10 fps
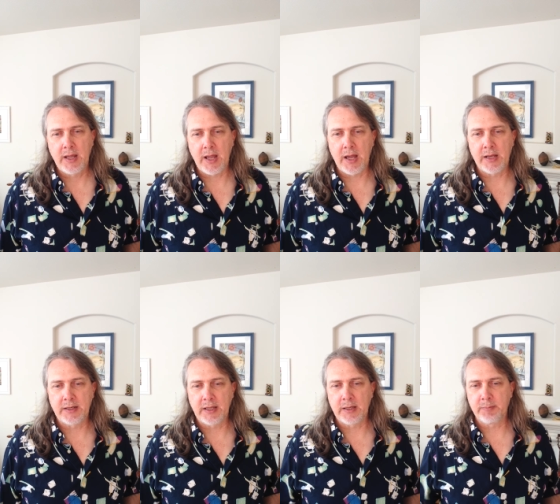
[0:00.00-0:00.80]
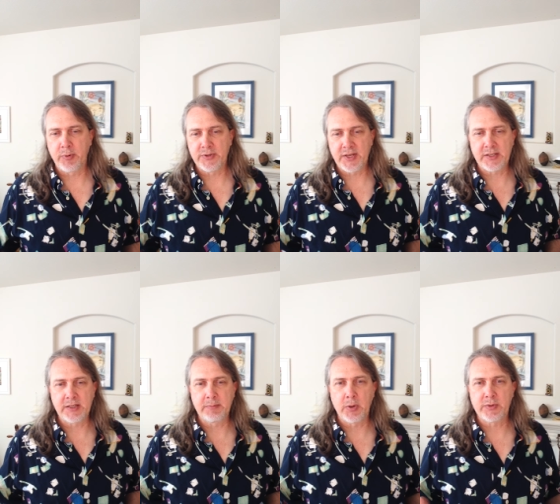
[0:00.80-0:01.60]
And in
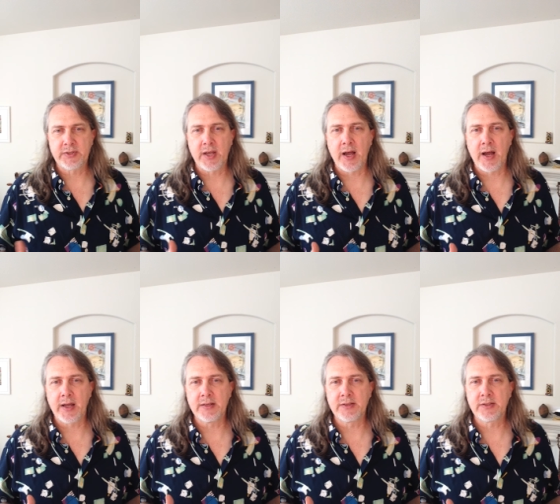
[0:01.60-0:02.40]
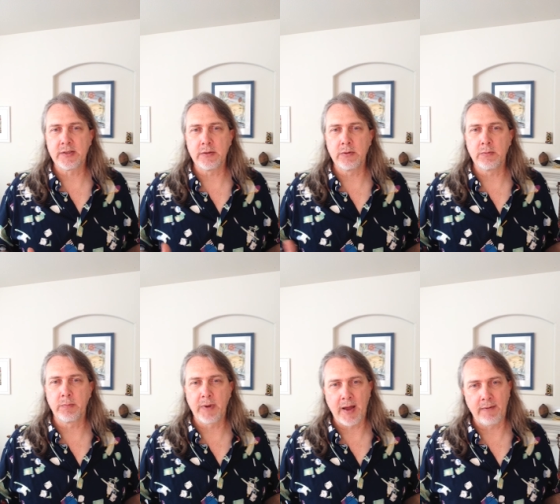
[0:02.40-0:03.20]
presenting both sides, you
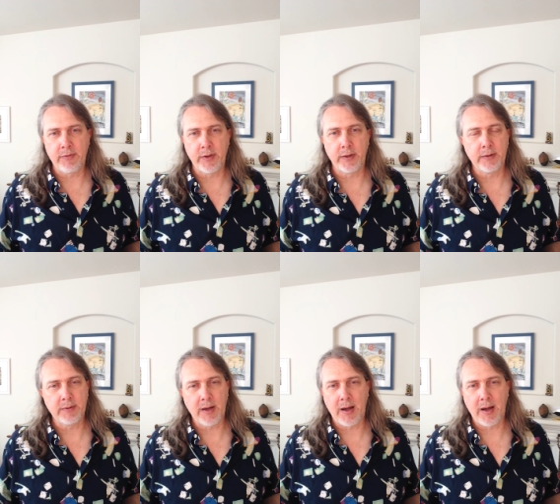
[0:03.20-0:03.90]
have the